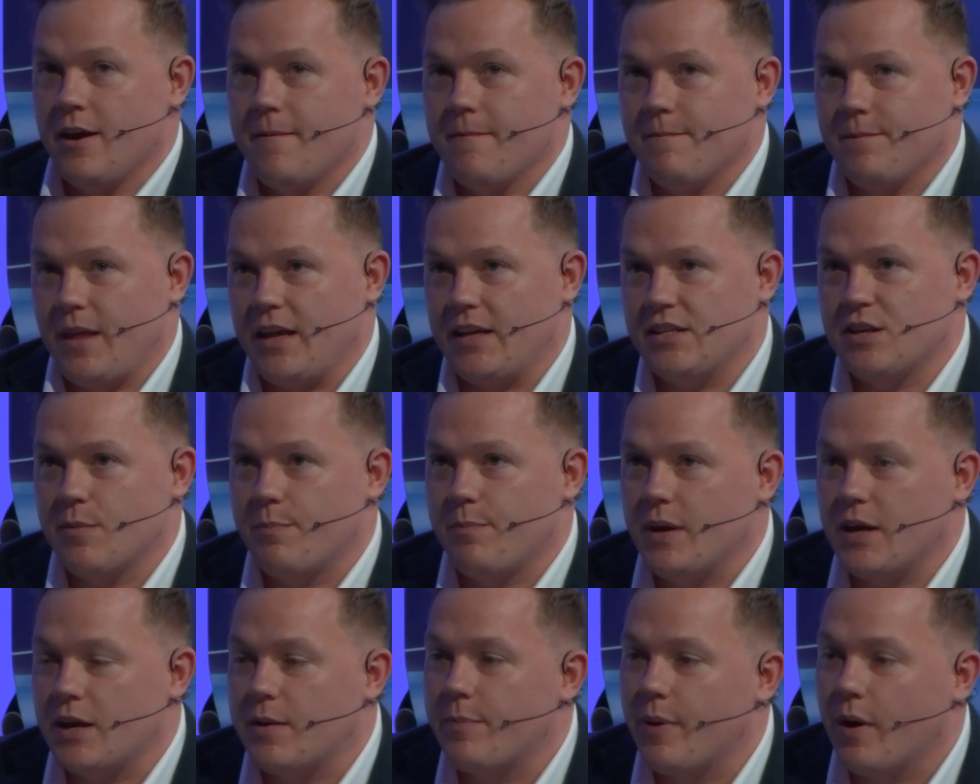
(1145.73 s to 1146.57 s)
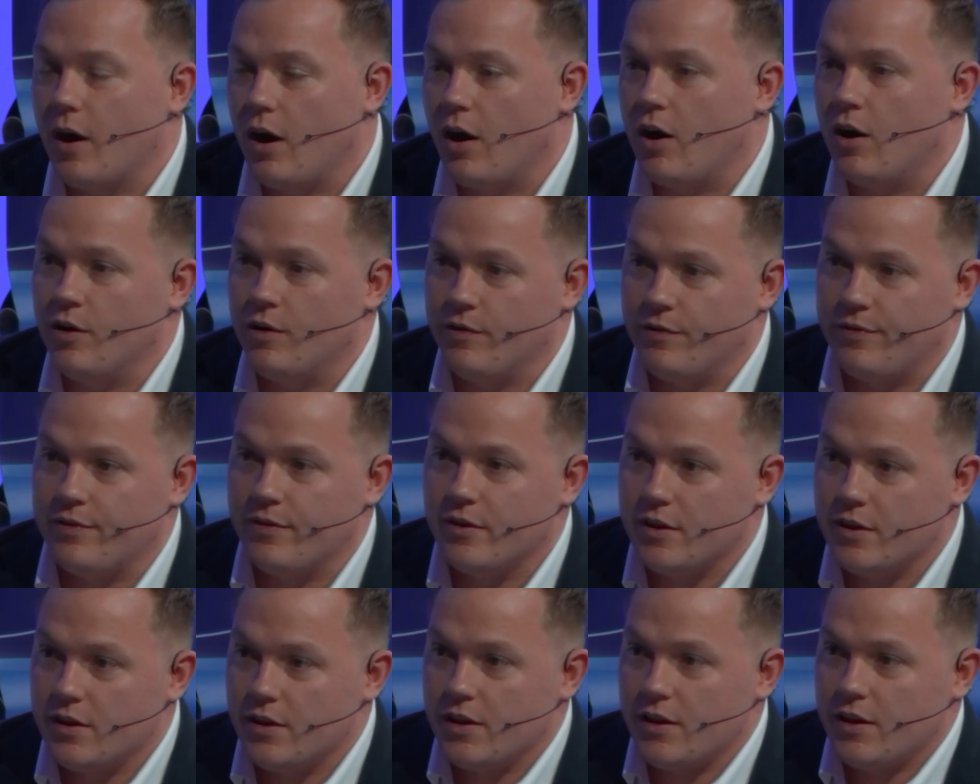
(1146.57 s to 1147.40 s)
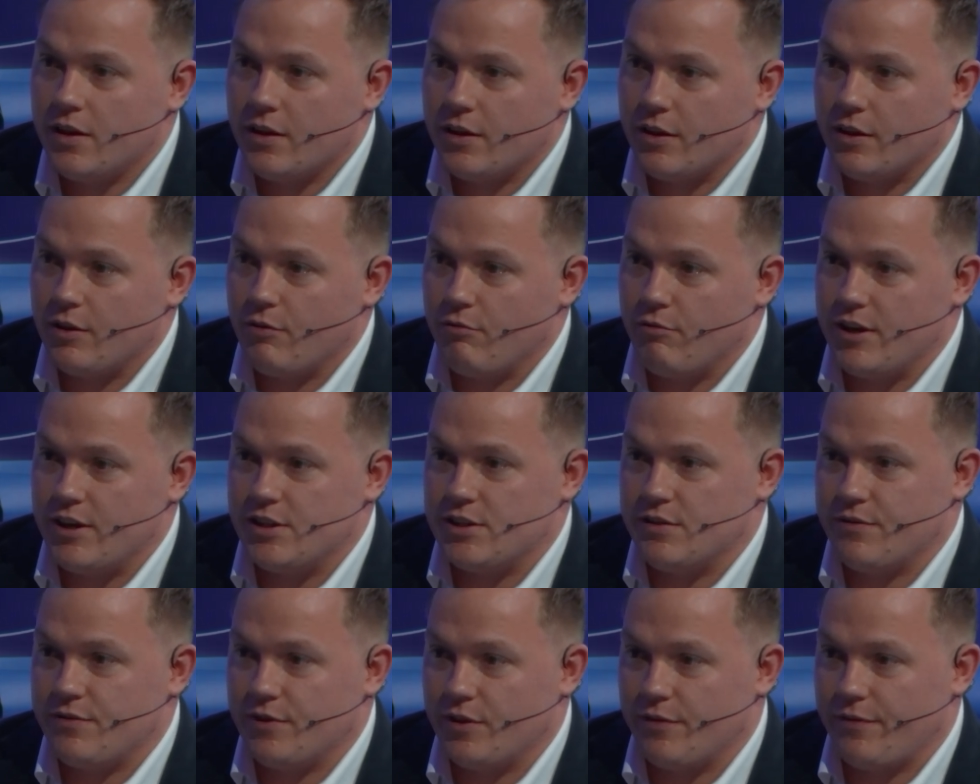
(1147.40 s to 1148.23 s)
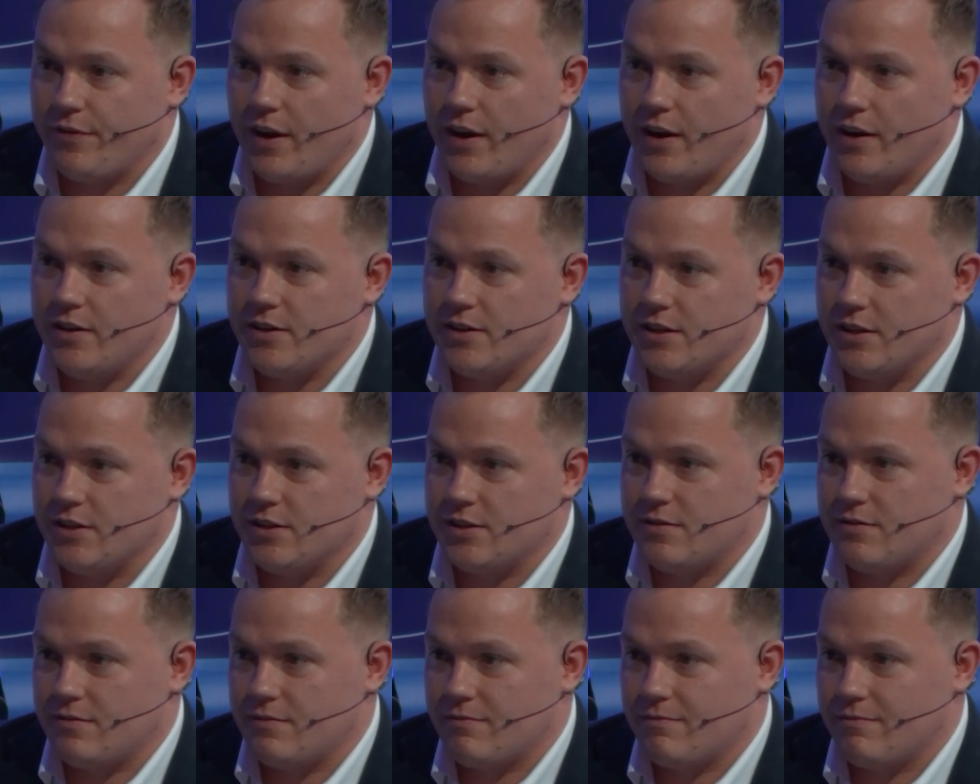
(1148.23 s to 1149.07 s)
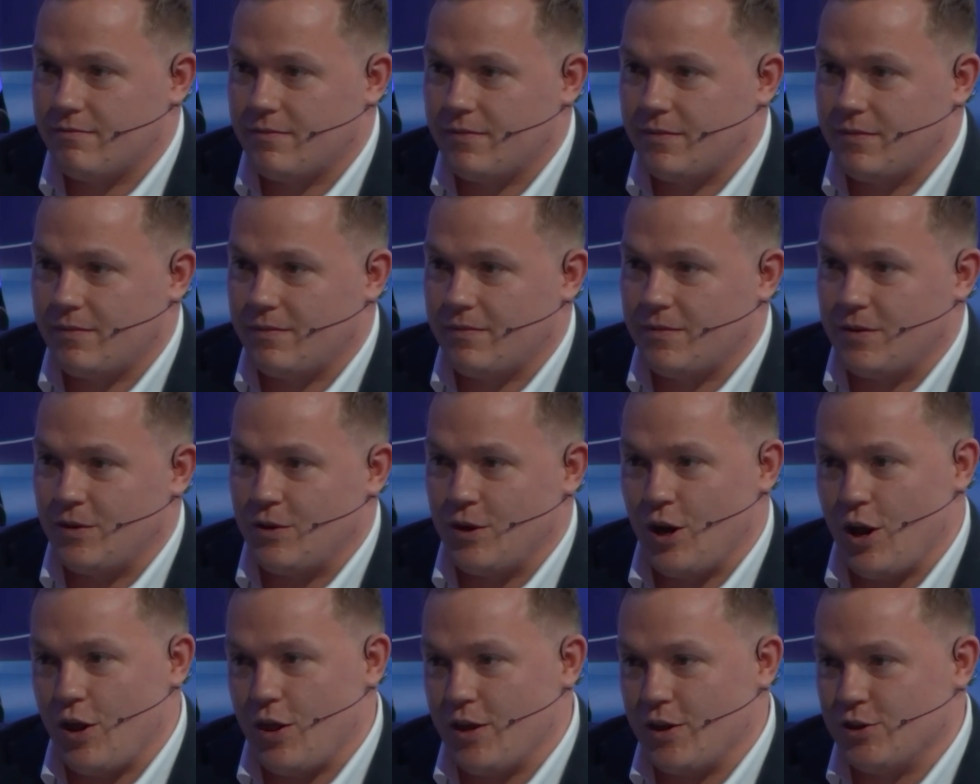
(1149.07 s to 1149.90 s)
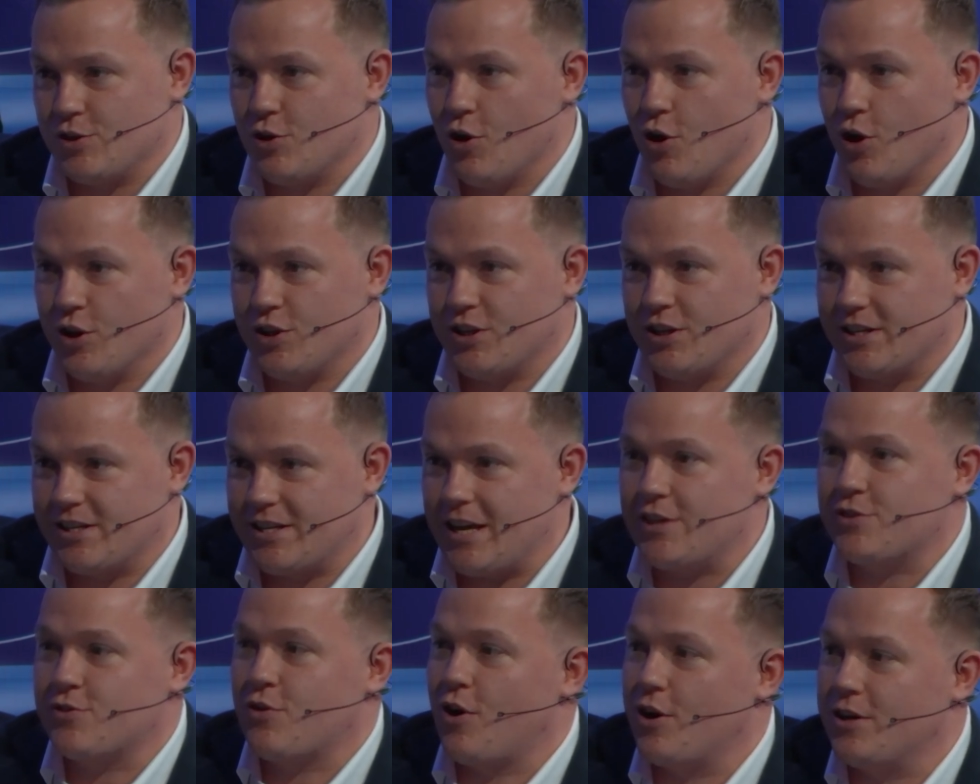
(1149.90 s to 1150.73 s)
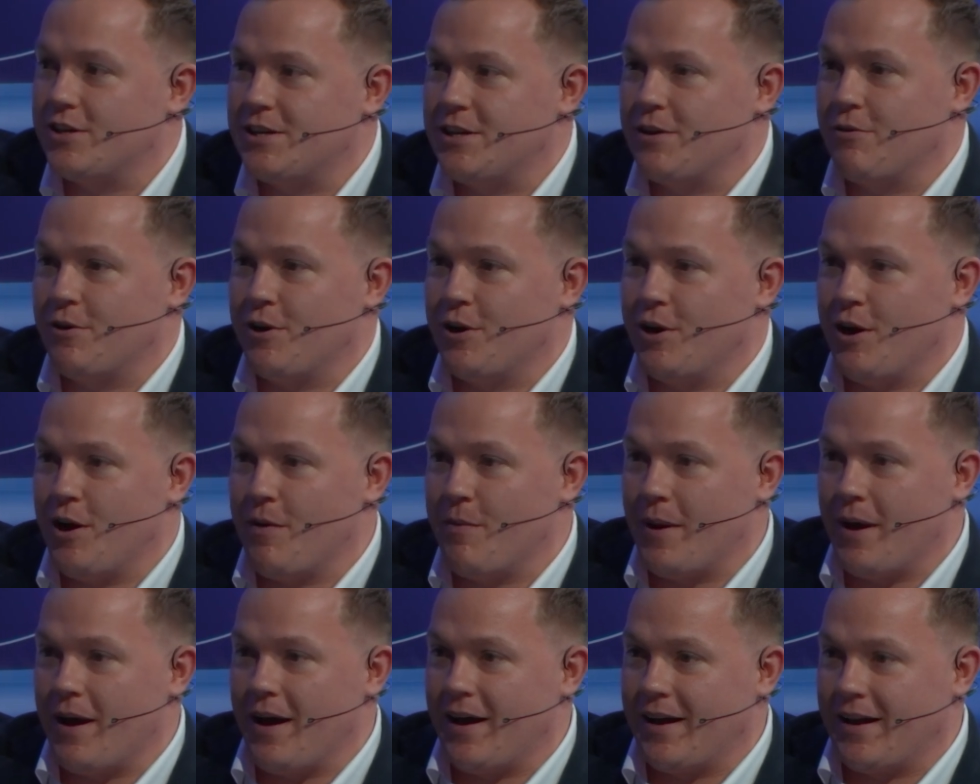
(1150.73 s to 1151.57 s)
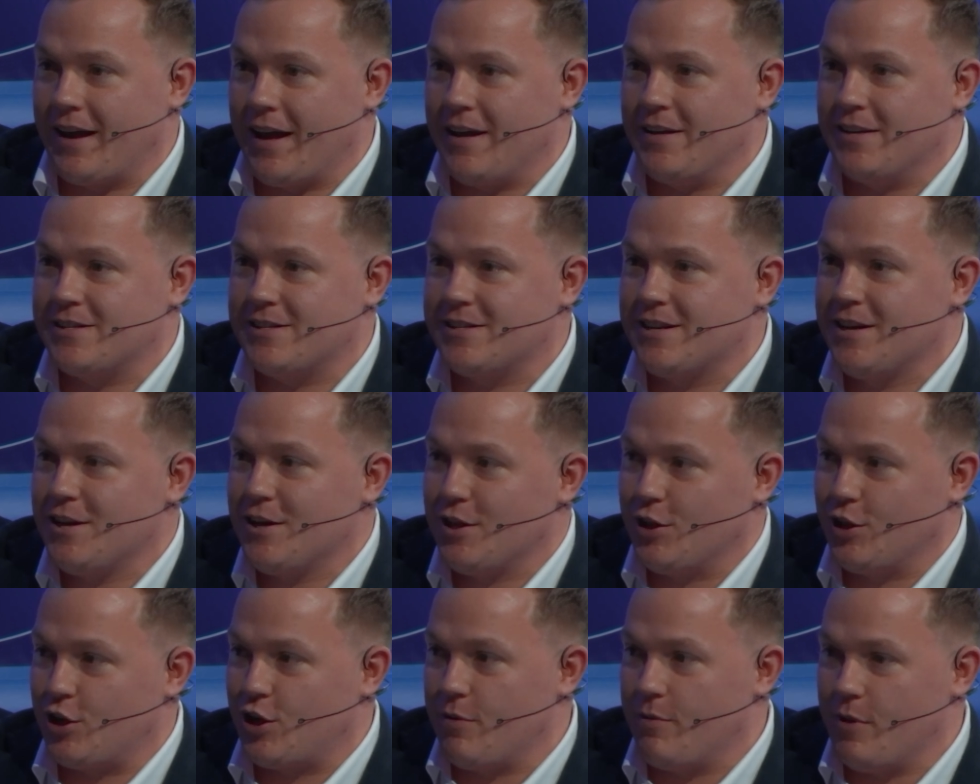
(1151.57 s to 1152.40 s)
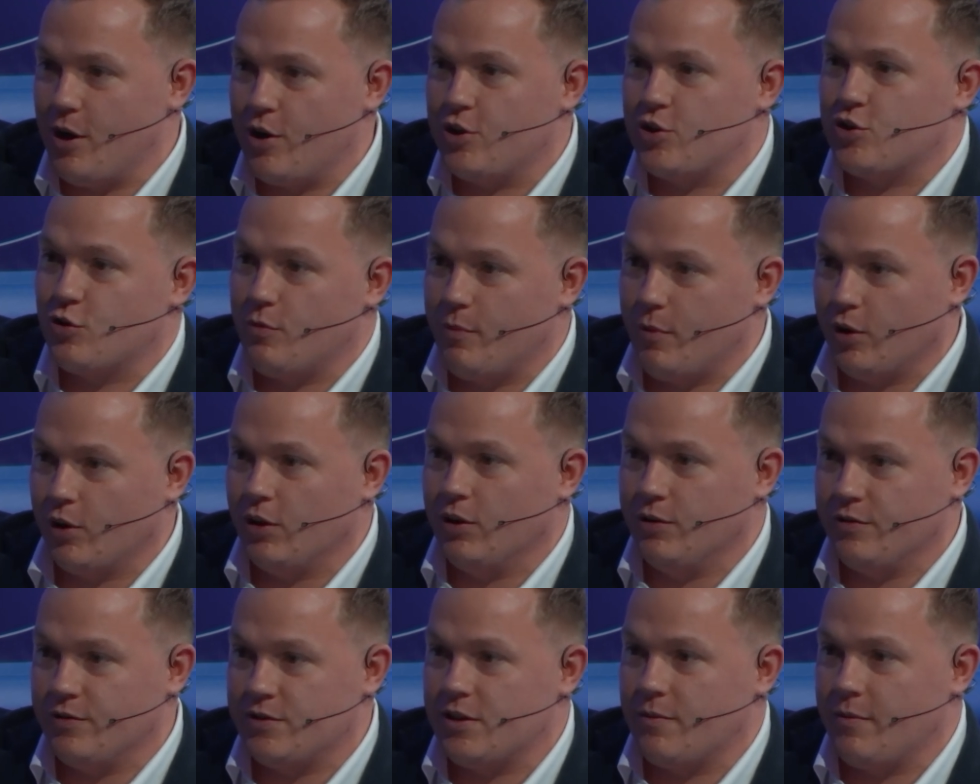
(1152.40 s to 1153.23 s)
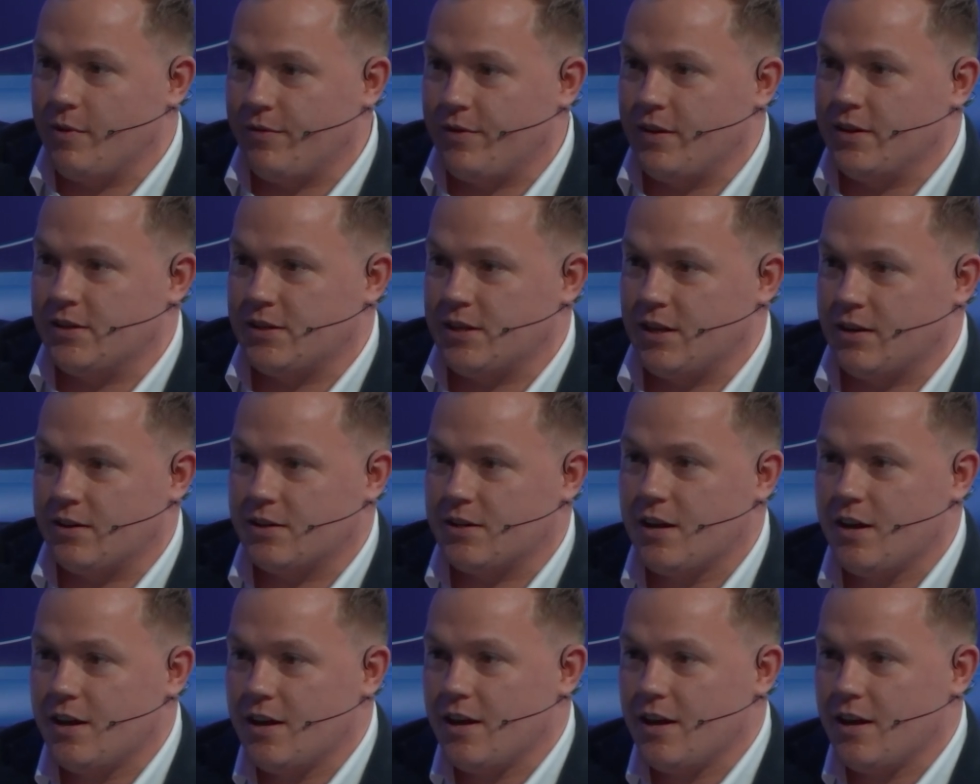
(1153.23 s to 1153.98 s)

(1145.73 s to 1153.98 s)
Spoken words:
that's a big part of the reason for the failures is, there's not a success criteria against the commercial model of some of these things.